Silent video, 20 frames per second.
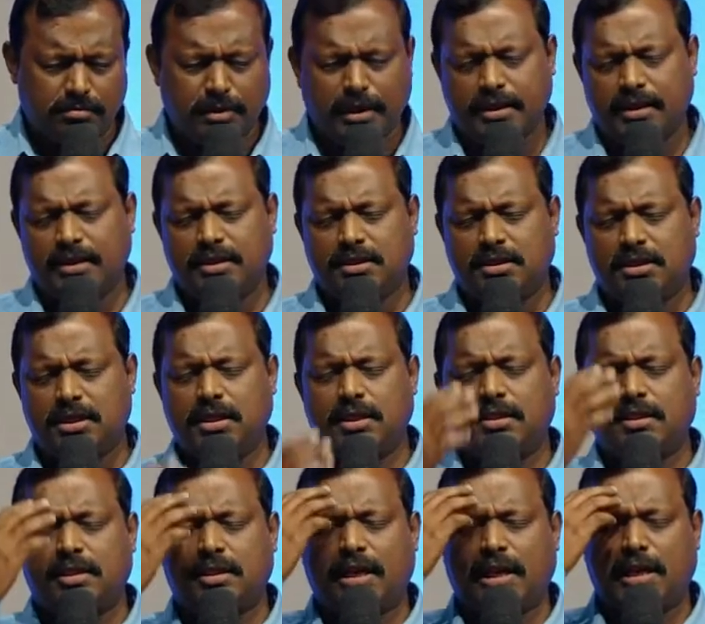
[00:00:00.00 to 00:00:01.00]
But he's
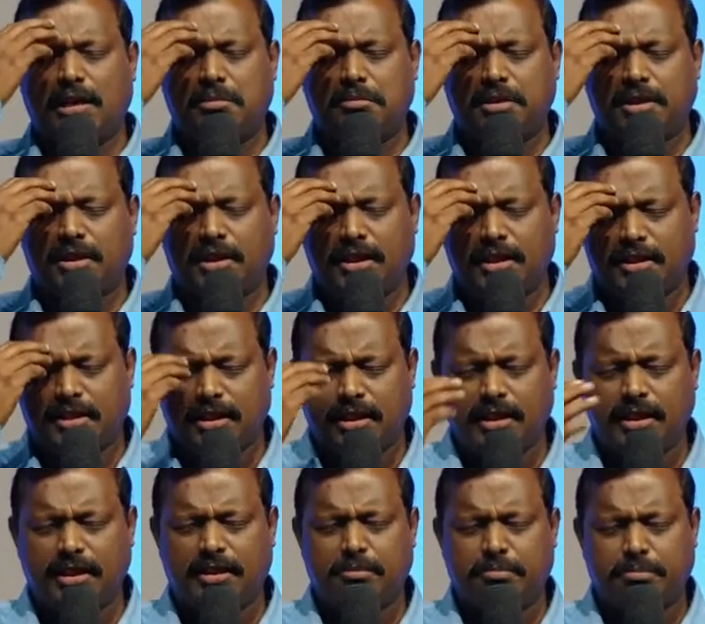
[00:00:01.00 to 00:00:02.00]
saying that I am
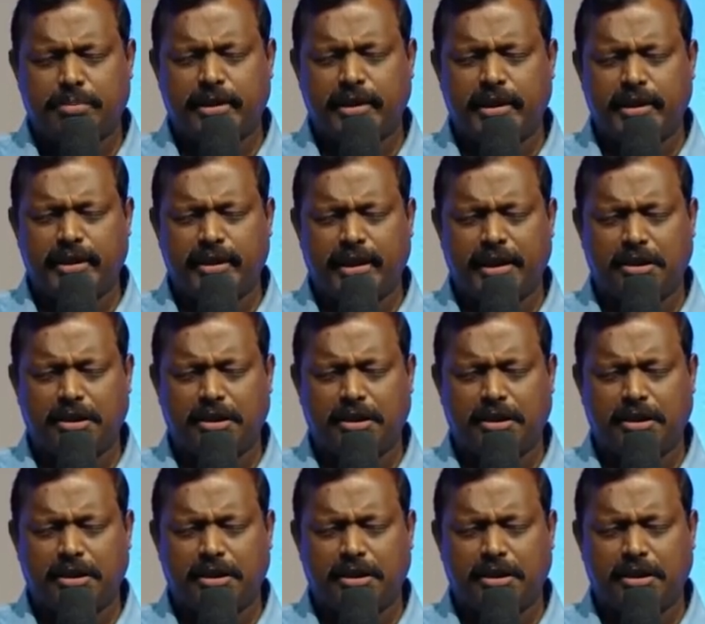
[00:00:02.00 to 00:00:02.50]
literally in pain.